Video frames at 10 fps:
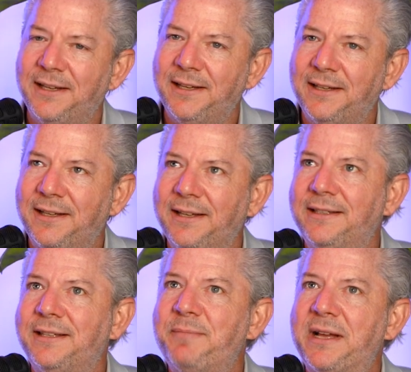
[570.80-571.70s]

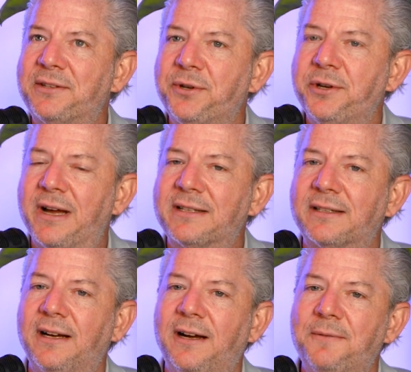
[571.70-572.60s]
It depends who you ask.
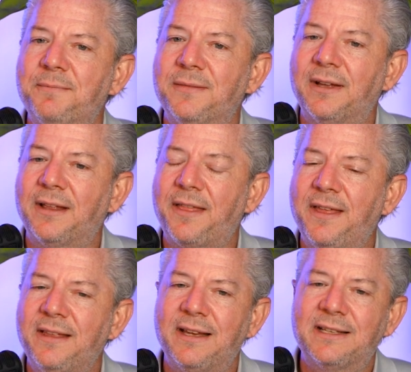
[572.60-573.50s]
I
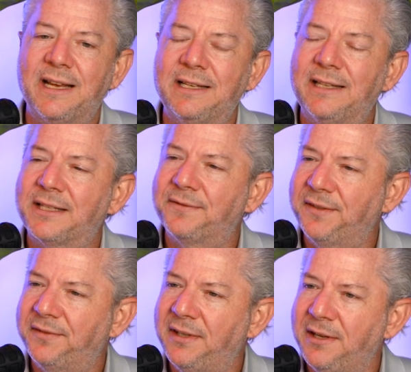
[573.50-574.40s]
think they say it takes 50